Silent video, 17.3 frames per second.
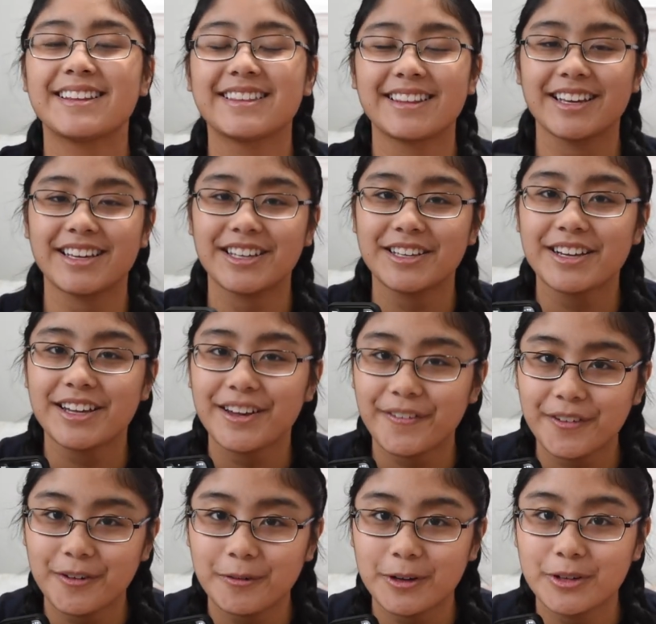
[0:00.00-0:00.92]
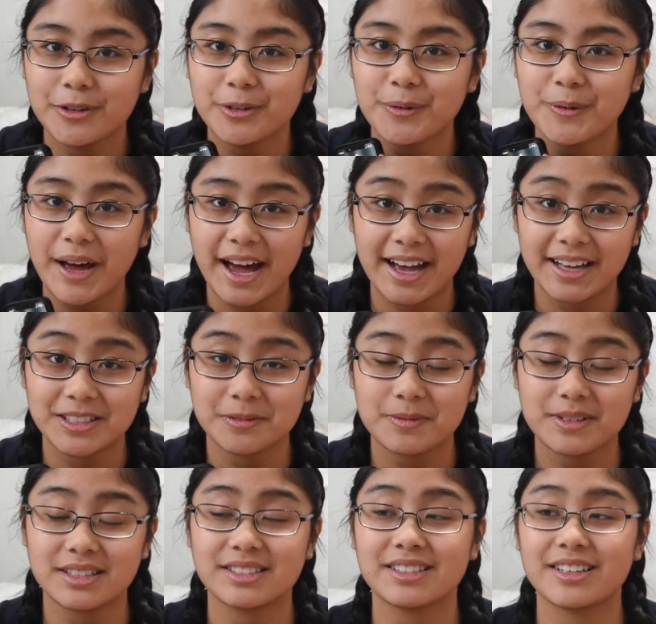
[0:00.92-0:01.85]
Thank you to everyone who asked
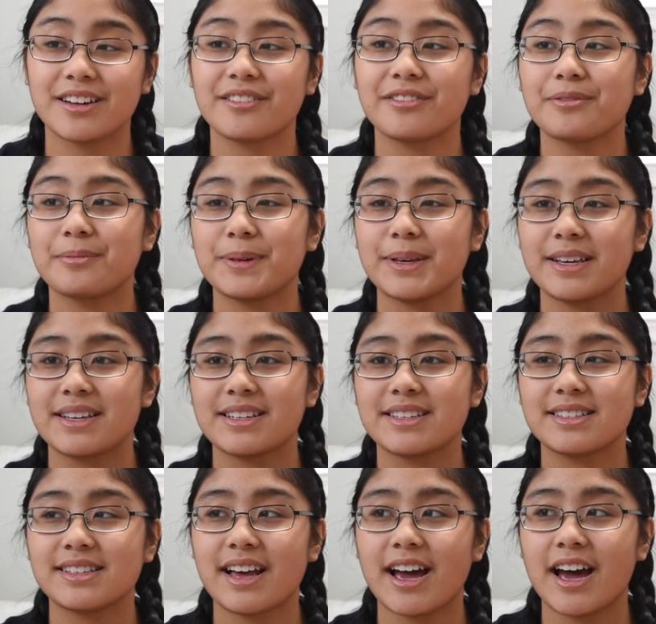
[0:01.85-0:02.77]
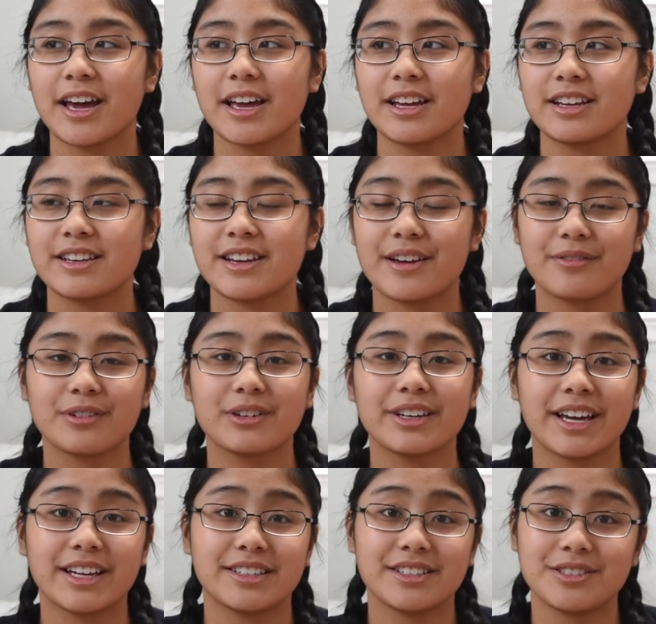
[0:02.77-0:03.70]
me stuff, because I never
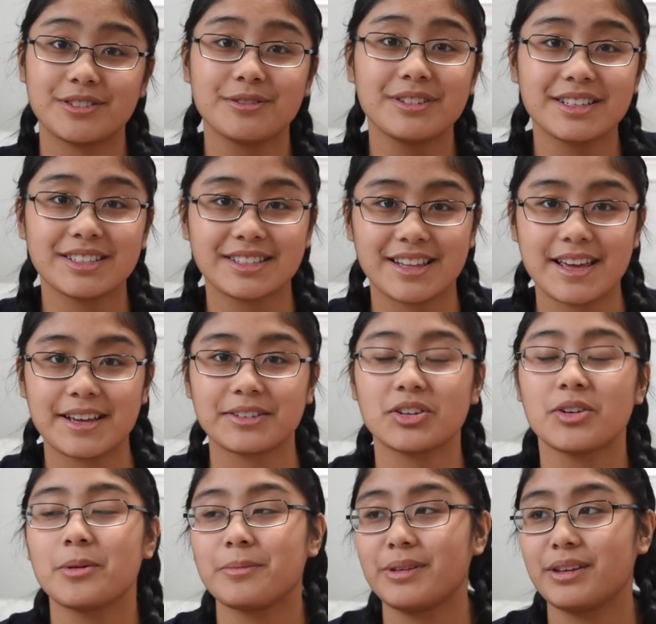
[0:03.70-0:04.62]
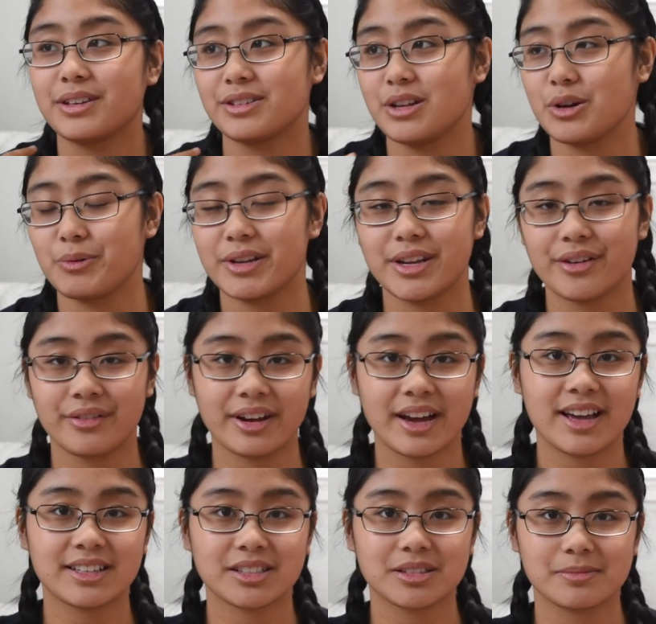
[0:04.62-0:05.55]
get to do these things because no one ever
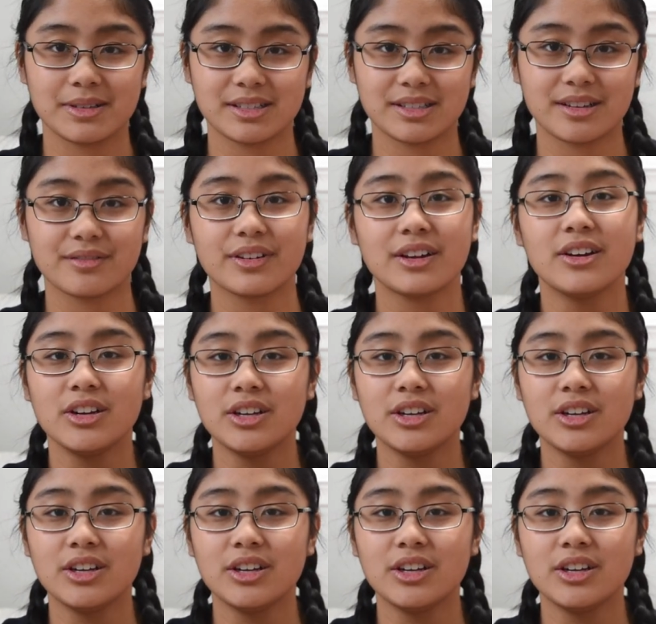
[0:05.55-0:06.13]
asks me stuff.